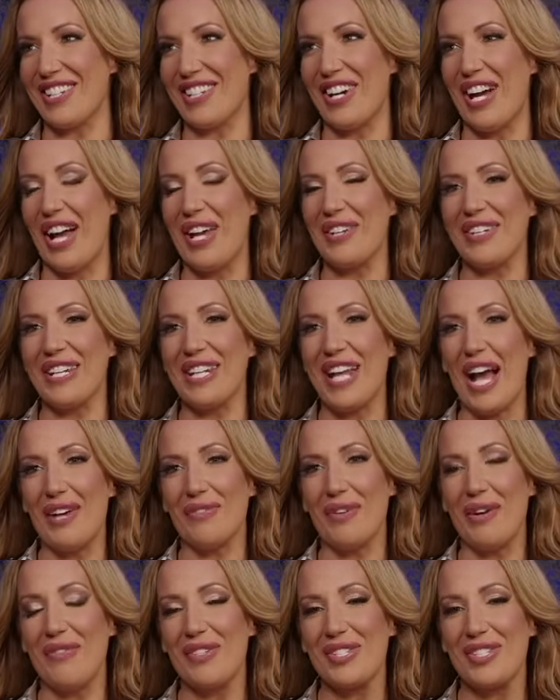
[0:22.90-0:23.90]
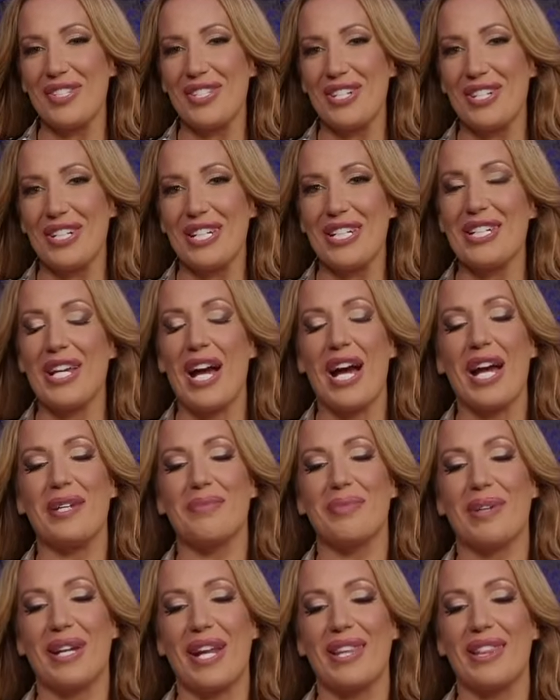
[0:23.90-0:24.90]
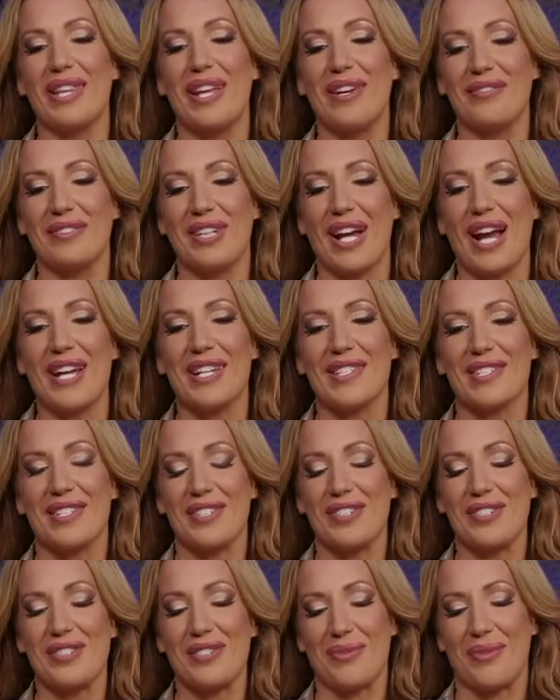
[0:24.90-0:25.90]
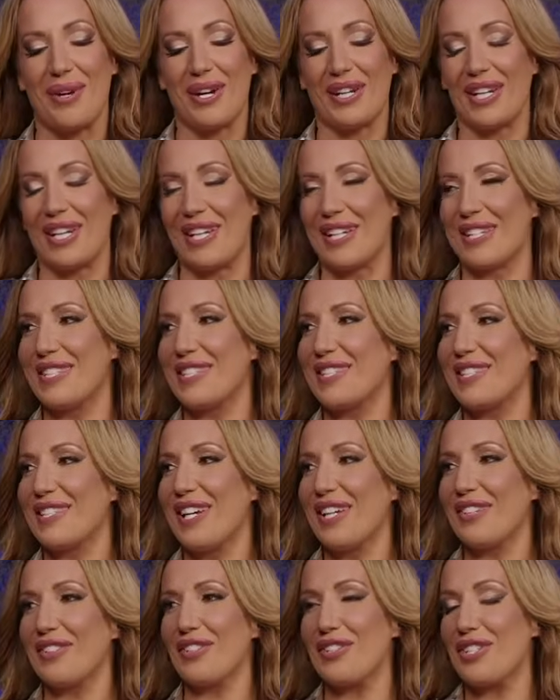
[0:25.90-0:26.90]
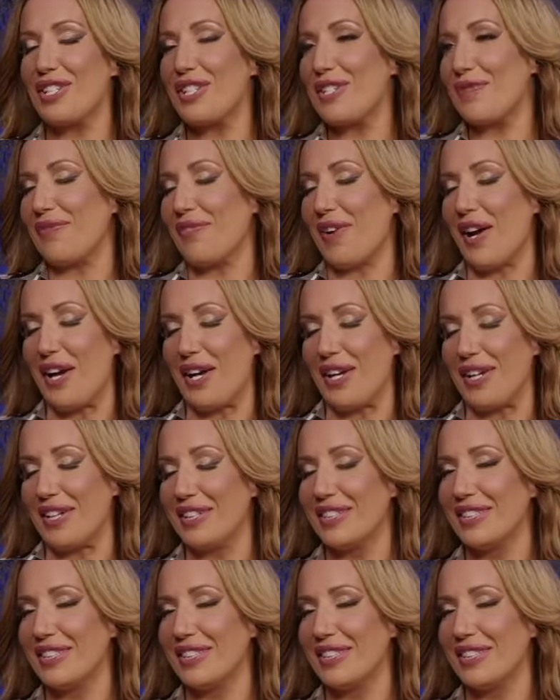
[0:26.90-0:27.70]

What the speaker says: mean, I'm almost 39, but I love guys in their 20s. They're just fun.